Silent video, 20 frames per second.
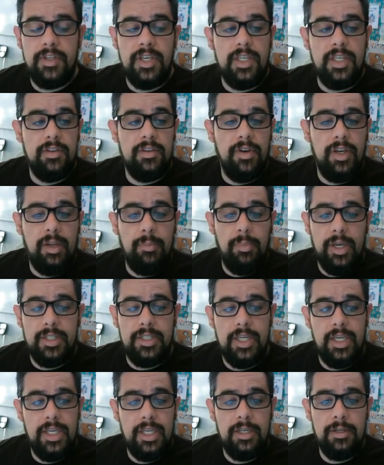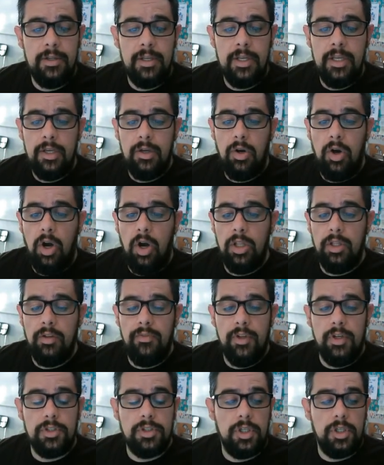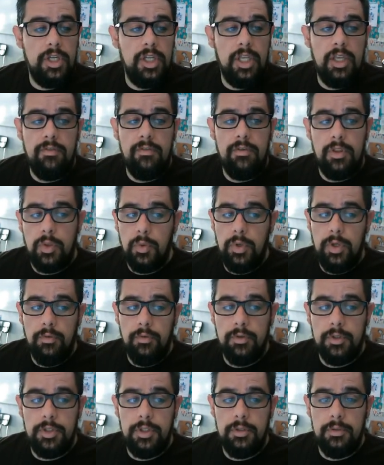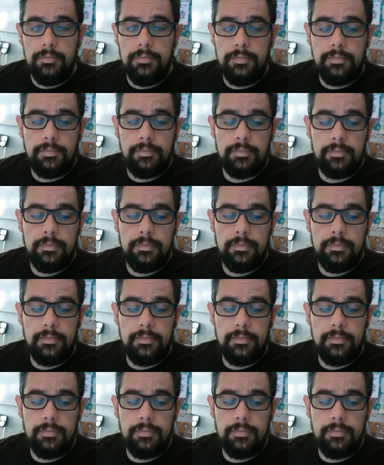15 divided by 10. All of those are going to give you 3 over 2.